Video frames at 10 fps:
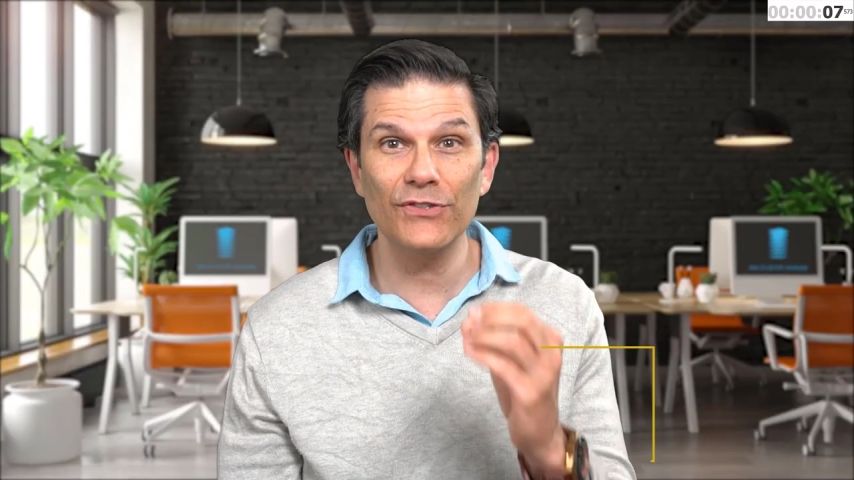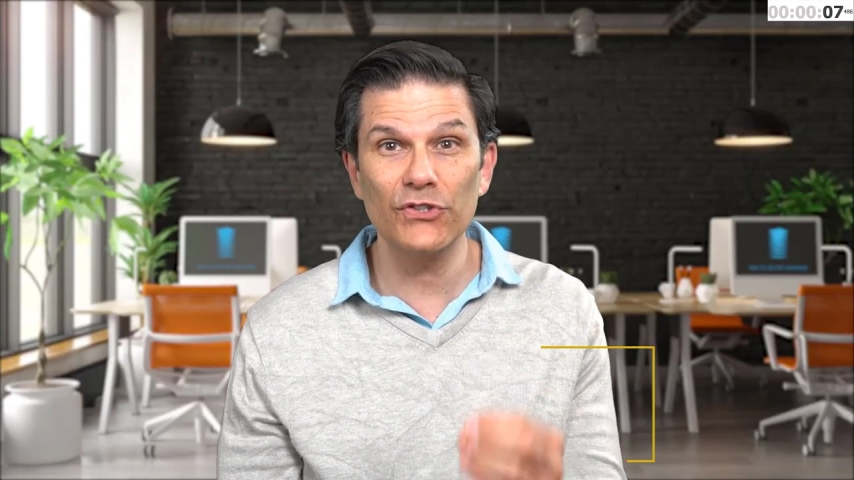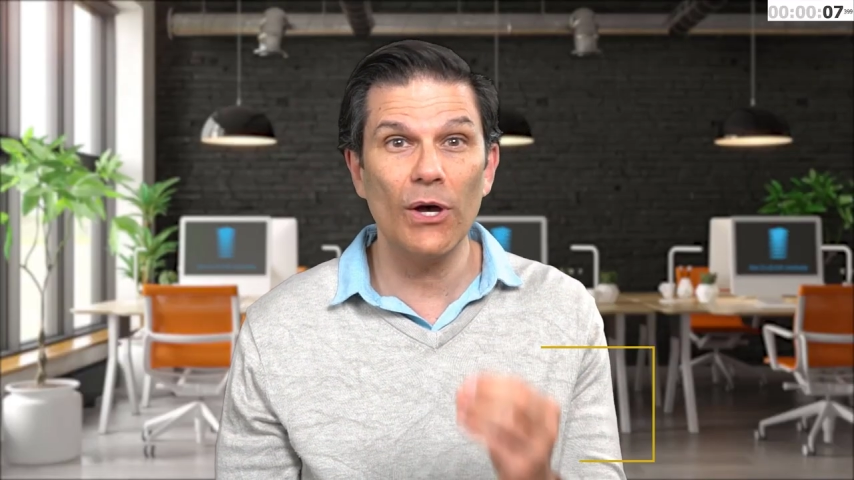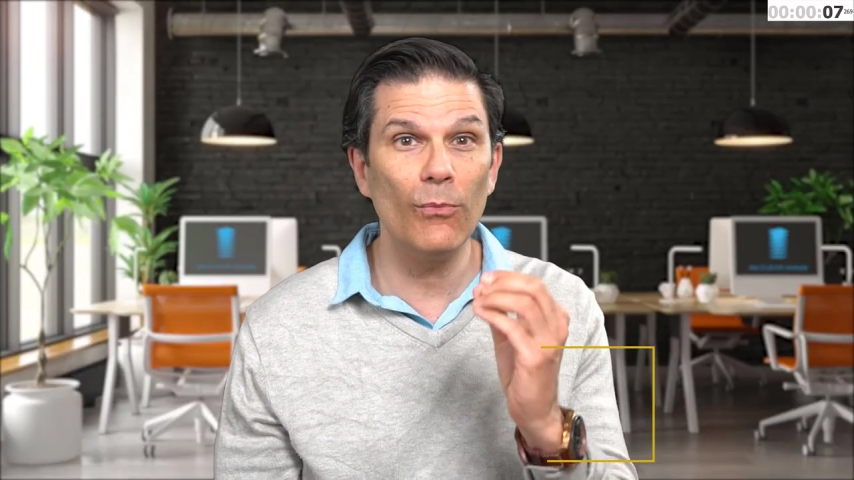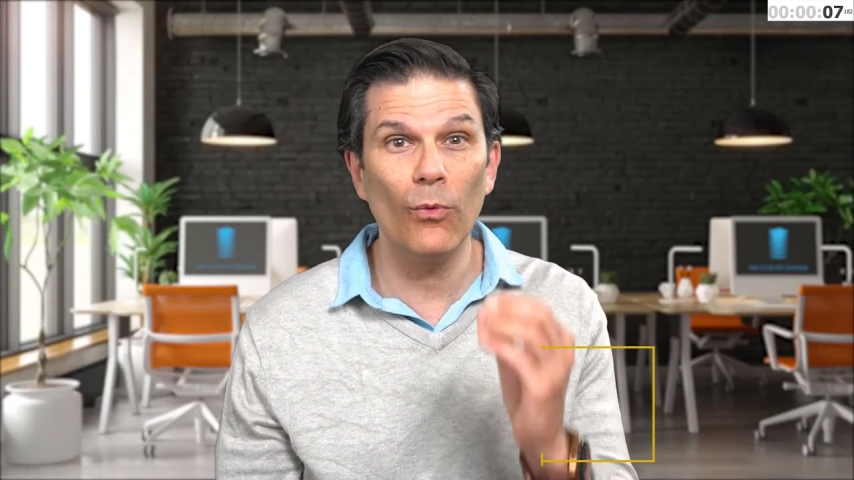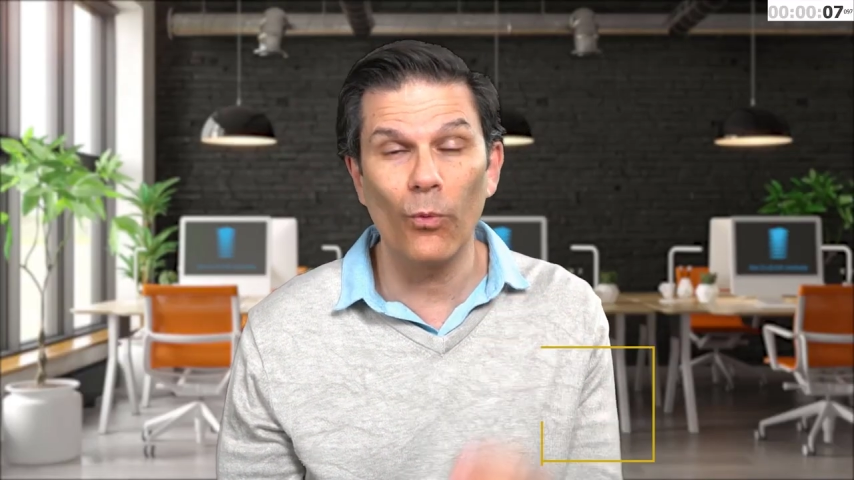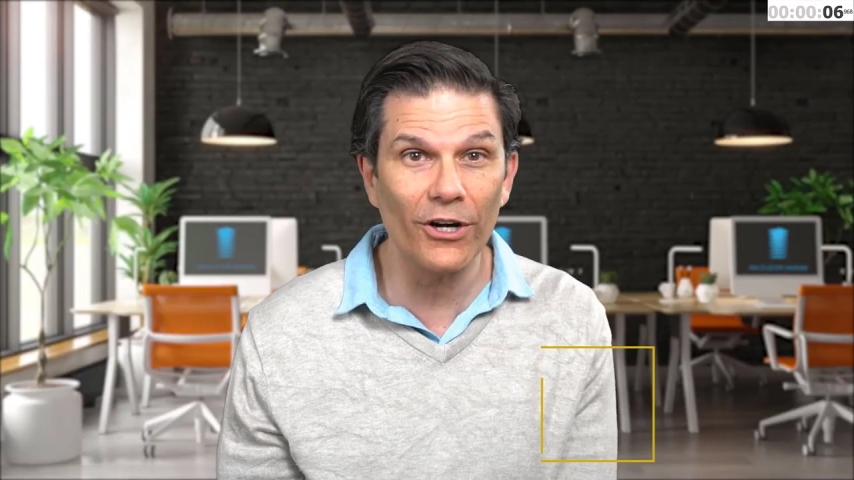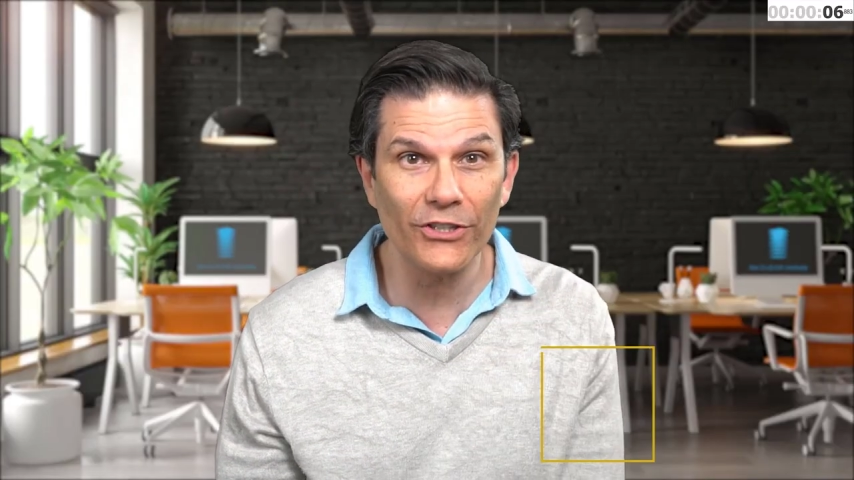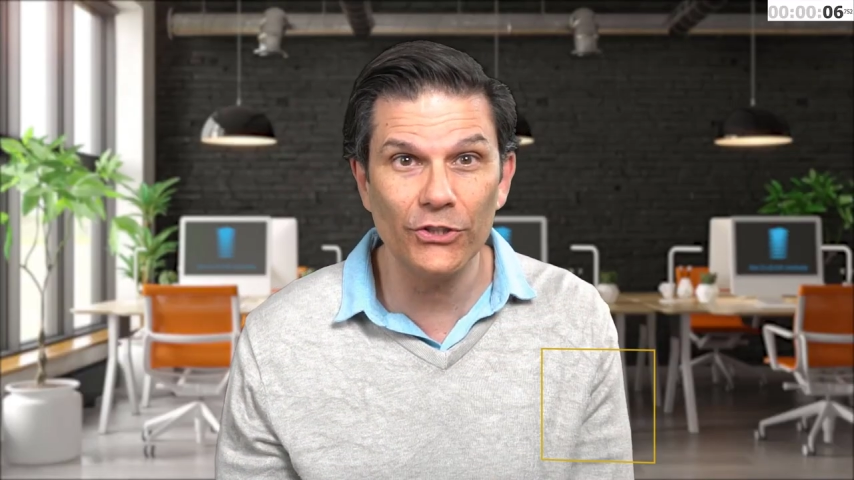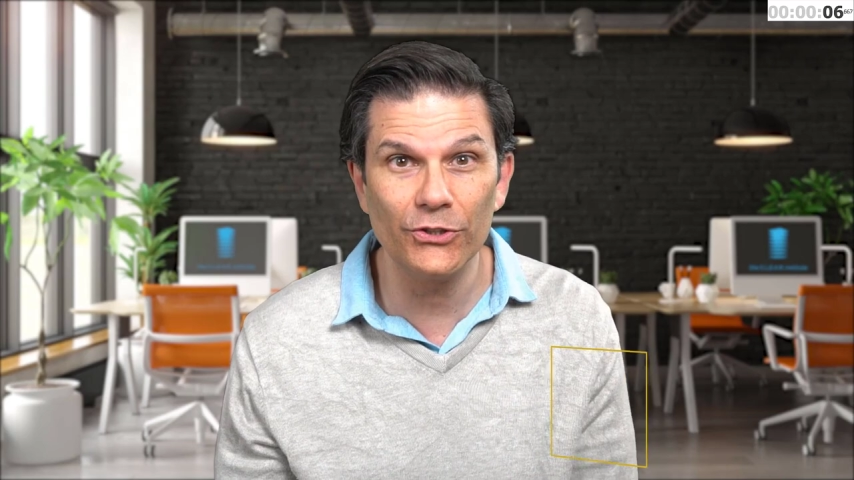some
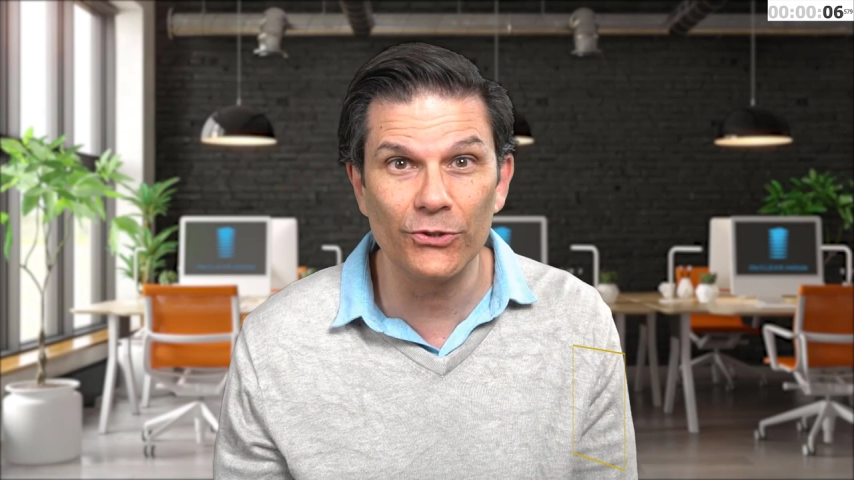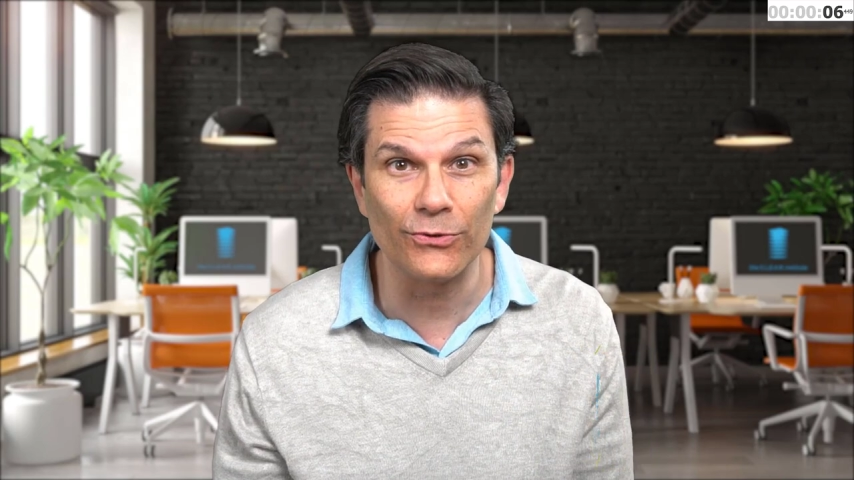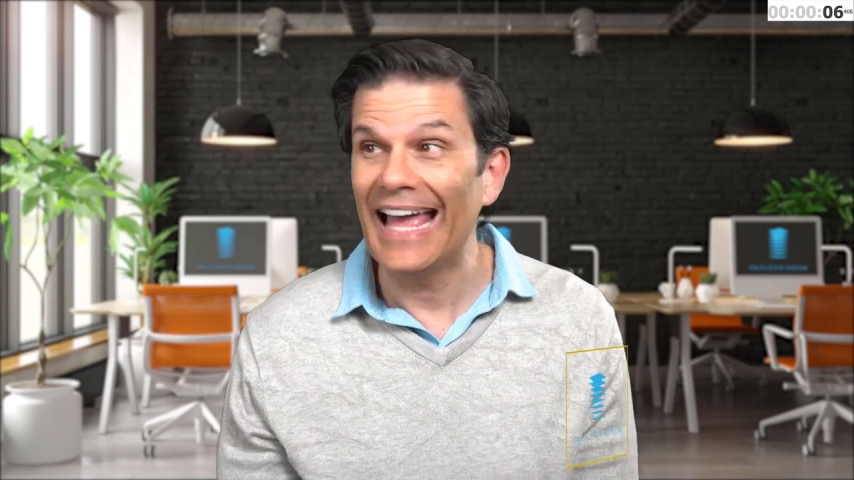work to do.